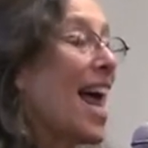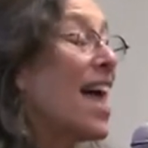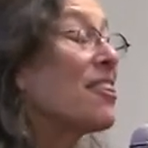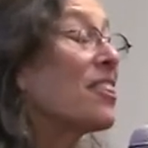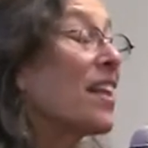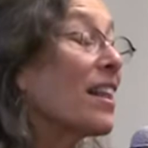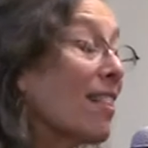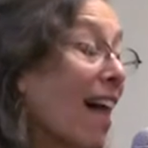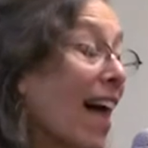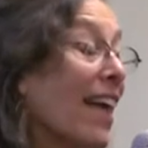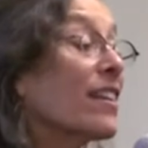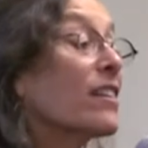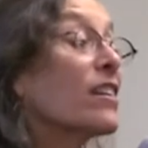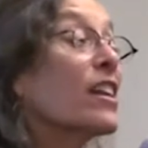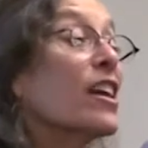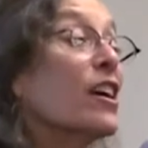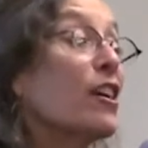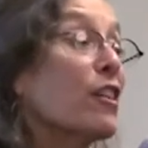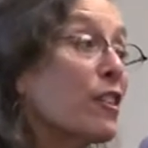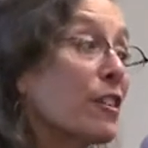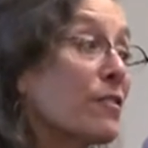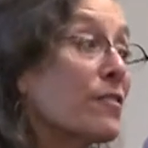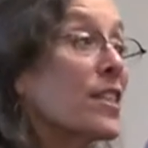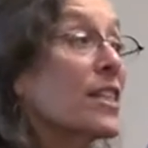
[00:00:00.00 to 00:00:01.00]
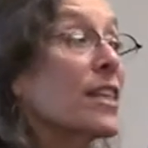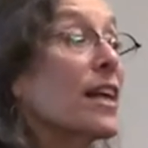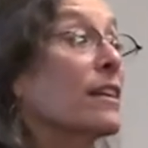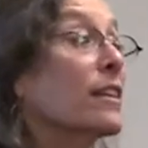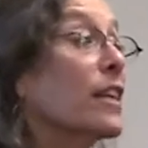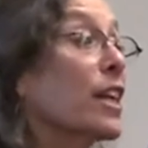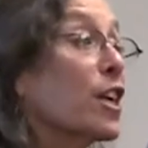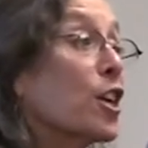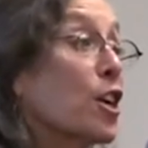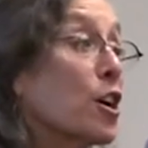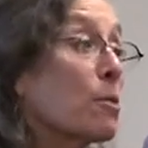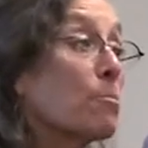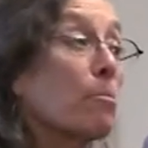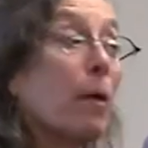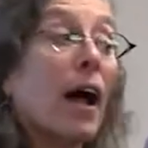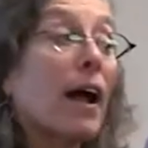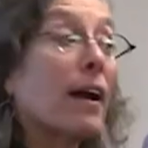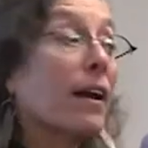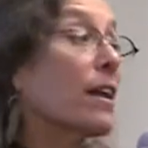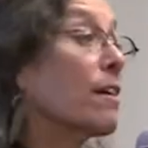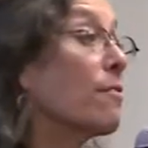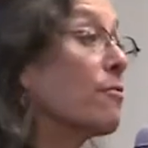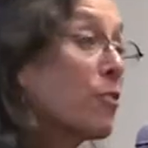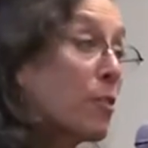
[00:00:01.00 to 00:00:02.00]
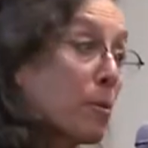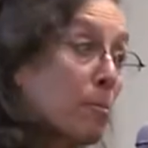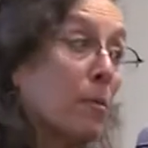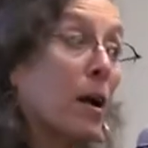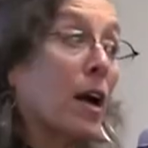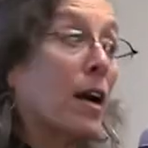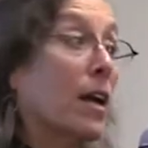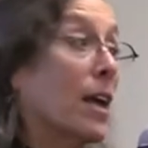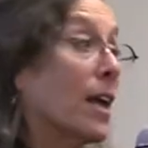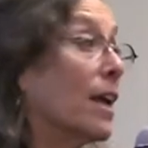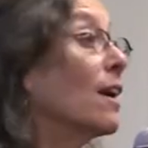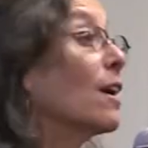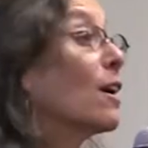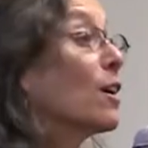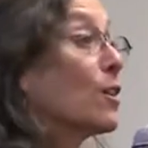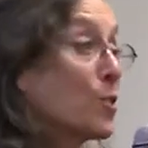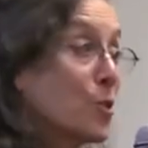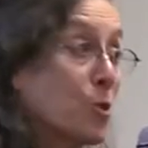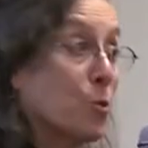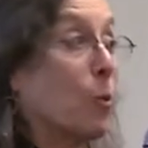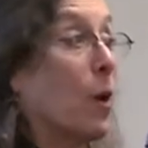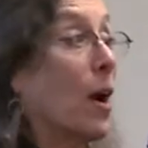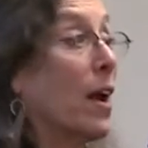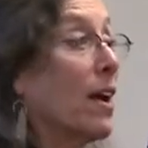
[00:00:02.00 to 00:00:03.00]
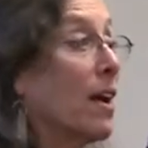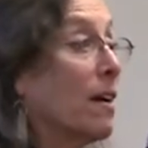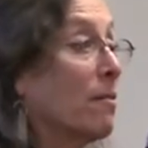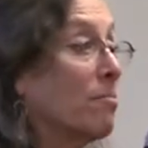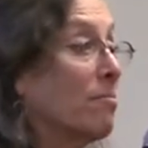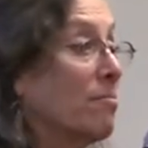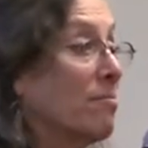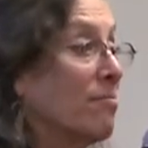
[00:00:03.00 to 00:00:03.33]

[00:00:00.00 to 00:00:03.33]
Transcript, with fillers: And the likelihood of selling your body for money goes right